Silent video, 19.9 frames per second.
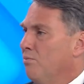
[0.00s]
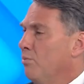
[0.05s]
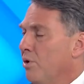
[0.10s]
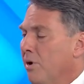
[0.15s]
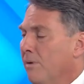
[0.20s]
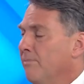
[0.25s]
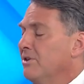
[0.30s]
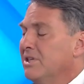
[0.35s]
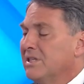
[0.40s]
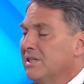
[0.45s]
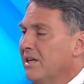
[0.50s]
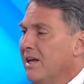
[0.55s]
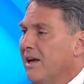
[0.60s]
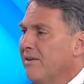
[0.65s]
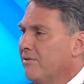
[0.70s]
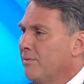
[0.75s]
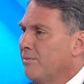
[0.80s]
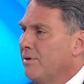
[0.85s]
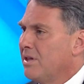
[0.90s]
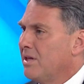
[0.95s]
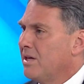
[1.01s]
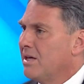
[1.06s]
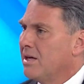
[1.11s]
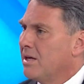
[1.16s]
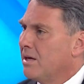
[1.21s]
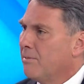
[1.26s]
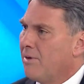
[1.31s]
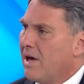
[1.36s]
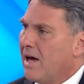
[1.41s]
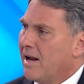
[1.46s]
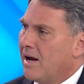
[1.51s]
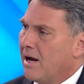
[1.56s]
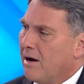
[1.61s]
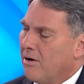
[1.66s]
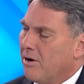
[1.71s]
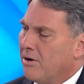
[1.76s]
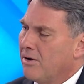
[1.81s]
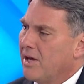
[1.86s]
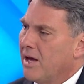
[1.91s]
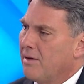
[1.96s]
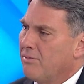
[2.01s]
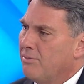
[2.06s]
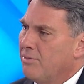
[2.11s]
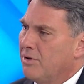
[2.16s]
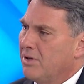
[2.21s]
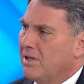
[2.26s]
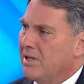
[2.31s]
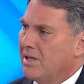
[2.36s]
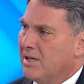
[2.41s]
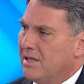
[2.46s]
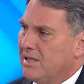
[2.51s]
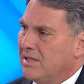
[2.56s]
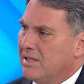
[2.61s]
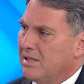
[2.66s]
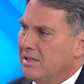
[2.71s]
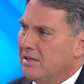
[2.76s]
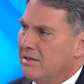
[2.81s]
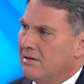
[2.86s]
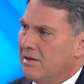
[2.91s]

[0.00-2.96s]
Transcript: we obviously have to be thinking about our own capabilities,